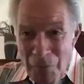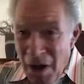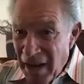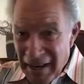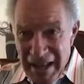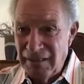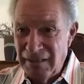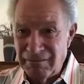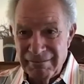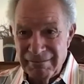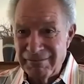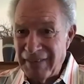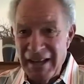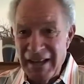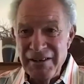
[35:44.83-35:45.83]
They want
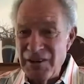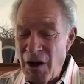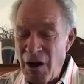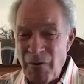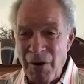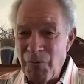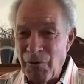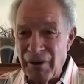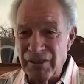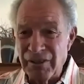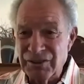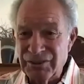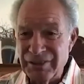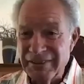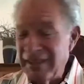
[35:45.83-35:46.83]
in. They know it
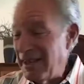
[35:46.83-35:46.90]
works.